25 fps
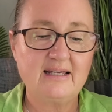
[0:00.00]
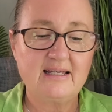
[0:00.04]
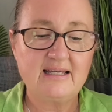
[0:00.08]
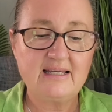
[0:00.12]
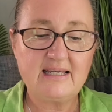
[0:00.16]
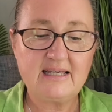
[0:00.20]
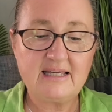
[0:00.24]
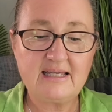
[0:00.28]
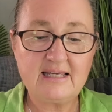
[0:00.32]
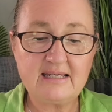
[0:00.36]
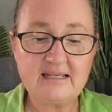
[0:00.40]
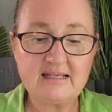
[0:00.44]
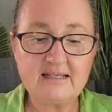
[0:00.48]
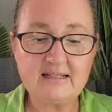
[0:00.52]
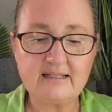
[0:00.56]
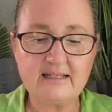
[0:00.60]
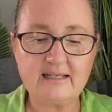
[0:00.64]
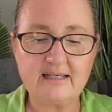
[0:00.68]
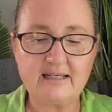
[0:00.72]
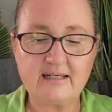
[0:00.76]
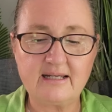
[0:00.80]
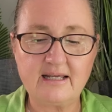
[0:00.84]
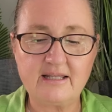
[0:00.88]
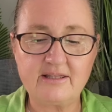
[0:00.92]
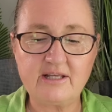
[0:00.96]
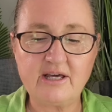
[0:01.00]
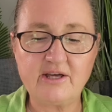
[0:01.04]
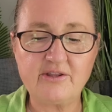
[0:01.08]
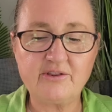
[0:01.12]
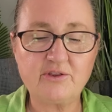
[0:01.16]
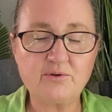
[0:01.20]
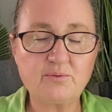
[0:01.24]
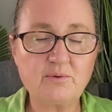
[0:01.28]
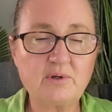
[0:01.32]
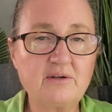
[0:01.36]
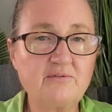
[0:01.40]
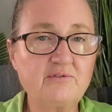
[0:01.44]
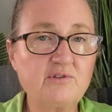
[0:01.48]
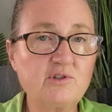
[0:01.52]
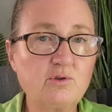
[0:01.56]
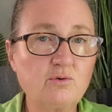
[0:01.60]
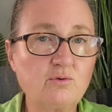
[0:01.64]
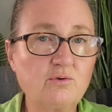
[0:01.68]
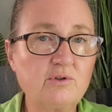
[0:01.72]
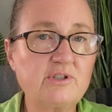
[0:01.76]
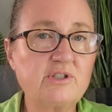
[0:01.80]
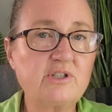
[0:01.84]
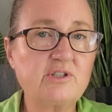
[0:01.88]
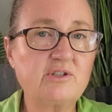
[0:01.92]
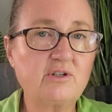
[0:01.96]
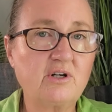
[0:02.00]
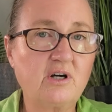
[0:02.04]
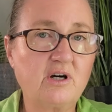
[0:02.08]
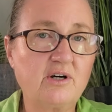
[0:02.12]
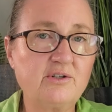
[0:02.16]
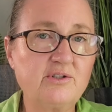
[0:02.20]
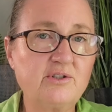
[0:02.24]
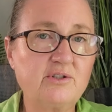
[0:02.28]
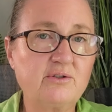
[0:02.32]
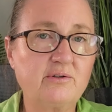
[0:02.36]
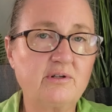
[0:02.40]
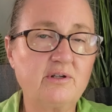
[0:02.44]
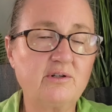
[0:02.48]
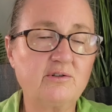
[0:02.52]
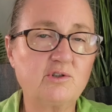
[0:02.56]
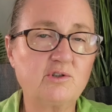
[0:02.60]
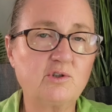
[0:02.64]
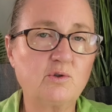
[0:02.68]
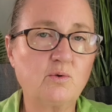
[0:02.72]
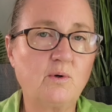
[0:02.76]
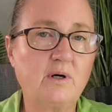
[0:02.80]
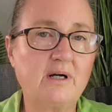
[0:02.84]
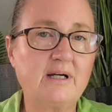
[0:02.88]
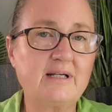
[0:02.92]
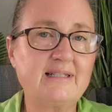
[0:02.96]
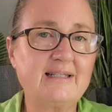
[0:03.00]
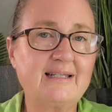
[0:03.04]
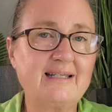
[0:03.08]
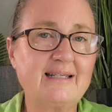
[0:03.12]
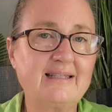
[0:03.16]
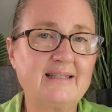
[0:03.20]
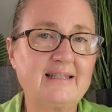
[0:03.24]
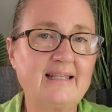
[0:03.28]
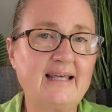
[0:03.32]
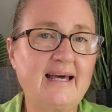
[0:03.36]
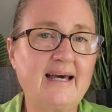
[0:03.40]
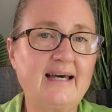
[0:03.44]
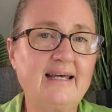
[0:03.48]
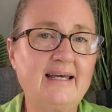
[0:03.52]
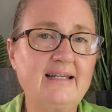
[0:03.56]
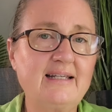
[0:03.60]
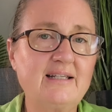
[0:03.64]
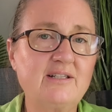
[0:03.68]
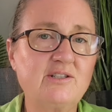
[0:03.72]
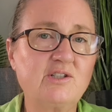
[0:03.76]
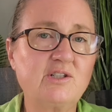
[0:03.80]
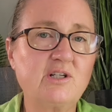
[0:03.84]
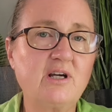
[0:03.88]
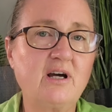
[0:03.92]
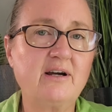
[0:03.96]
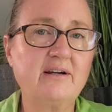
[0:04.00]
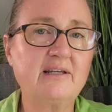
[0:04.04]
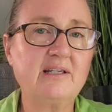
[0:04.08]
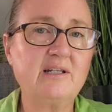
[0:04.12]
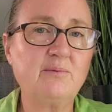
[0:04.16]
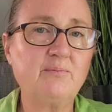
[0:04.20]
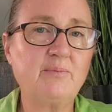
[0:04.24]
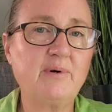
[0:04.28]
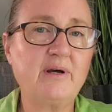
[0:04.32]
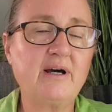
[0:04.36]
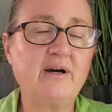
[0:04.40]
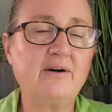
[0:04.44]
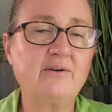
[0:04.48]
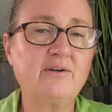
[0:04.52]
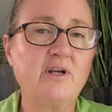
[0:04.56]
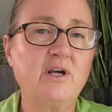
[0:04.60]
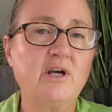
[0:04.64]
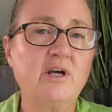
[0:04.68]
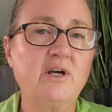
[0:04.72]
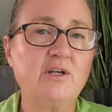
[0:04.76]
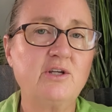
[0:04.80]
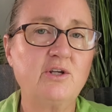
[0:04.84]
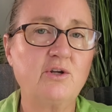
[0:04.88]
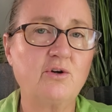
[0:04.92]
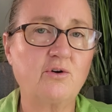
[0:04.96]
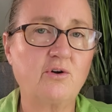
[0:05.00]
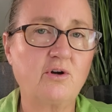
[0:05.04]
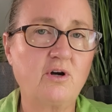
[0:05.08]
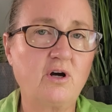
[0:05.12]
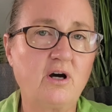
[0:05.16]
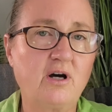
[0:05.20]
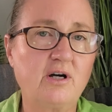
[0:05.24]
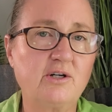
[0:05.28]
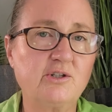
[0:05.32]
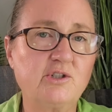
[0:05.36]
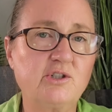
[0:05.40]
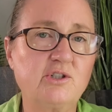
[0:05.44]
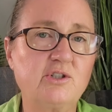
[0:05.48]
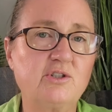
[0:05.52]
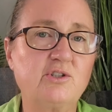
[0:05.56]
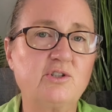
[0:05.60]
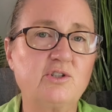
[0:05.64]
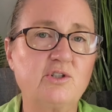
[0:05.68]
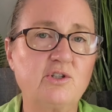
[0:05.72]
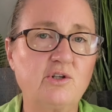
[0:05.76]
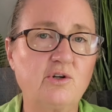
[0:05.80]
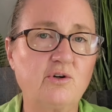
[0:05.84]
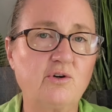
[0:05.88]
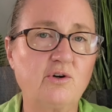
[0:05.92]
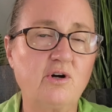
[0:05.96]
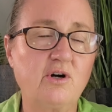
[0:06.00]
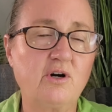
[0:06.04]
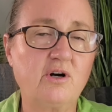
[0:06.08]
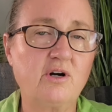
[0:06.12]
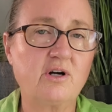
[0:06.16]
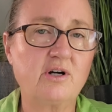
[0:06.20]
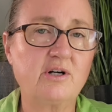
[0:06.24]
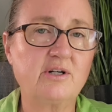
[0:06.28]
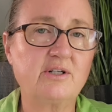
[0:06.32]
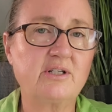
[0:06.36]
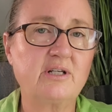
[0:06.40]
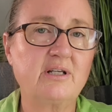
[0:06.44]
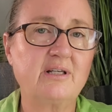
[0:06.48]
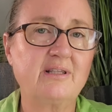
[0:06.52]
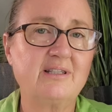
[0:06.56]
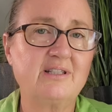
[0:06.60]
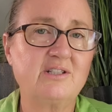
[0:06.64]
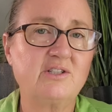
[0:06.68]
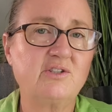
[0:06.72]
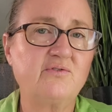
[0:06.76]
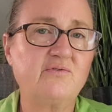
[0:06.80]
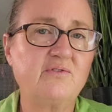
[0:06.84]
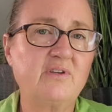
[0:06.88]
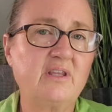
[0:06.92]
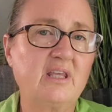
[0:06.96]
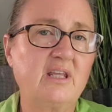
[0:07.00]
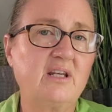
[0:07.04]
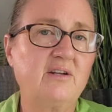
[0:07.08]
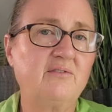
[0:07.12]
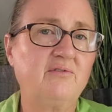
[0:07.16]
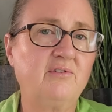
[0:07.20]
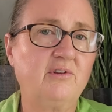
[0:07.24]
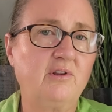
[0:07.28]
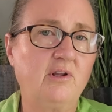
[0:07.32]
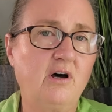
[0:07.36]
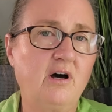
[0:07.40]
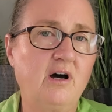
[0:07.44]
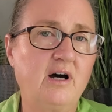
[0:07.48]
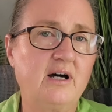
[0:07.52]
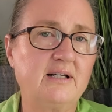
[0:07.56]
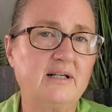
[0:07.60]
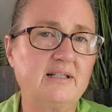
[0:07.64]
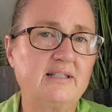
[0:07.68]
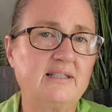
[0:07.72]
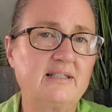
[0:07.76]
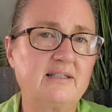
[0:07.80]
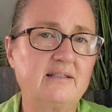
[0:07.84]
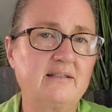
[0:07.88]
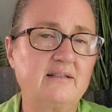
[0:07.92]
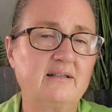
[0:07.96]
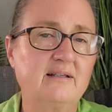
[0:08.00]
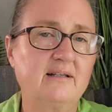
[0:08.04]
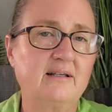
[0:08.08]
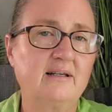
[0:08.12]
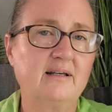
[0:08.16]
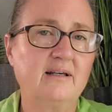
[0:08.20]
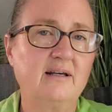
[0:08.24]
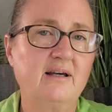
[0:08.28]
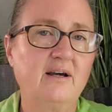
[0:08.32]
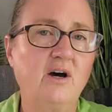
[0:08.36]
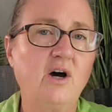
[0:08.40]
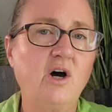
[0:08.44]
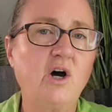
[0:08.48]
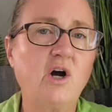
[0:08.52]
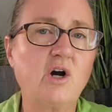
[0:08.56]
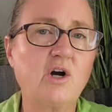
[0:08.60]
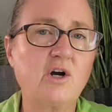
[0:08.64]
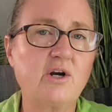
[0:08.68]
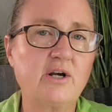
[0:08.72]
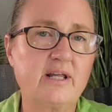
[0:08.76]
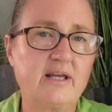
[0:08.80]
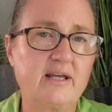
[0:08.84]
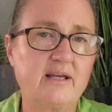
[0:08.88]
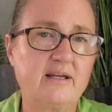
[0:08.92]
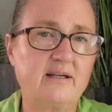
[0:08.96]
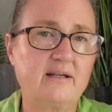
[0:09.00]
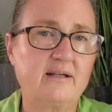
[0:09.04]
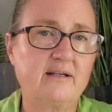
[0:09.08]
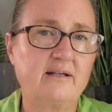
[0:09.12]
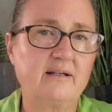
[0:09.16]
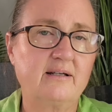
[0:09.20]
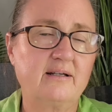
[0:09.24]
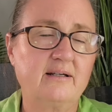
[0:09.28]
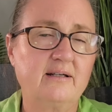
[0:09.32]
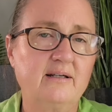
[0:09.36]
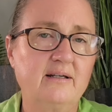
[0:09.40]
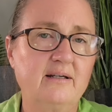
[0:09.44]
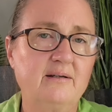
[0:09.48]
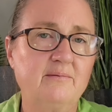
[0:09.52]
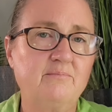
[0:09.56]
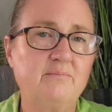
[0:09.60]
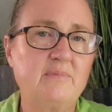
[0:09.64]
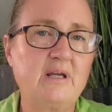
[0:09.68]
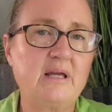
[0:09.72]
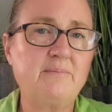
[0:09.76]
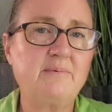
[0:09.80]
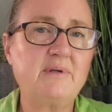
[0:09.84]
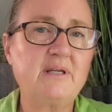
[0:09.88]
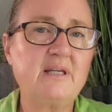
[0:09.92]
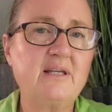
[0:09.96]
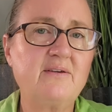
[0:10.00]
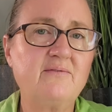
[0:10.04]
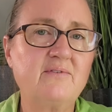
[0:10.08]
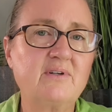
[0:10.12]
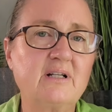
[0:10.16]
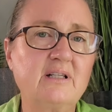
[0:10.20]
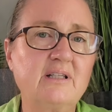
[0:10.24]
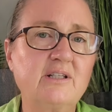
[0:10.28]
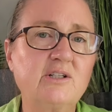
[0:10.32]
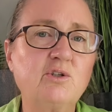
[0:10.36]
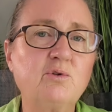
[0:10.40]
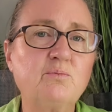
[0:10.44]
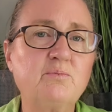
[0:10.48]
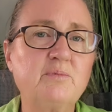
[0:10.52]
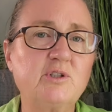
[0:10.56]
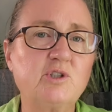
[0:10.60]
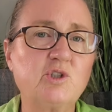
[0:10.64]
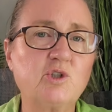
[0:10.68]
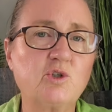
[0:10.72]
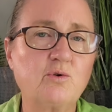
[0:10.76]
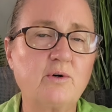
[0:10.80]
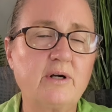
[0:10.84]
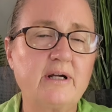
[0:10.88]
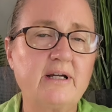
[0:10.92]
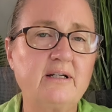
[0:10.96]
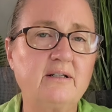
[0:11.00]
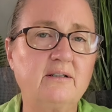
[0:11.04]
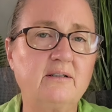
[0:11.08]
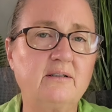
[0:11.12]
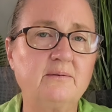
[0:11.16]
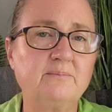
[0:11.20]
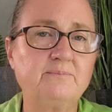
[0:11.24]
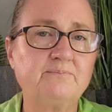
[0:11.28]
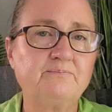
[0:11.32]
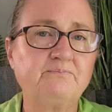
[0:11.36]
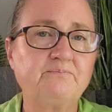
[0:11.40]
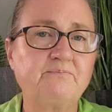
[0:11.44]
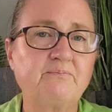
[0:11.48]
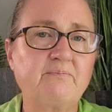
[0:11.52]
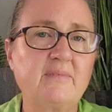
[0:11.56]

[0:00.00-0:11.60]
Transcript: Healing, and that 3 of Swords is also here twice. That is talking about your conscience, your heart, this feeling of loss, heartache, maybe even a little betrayal.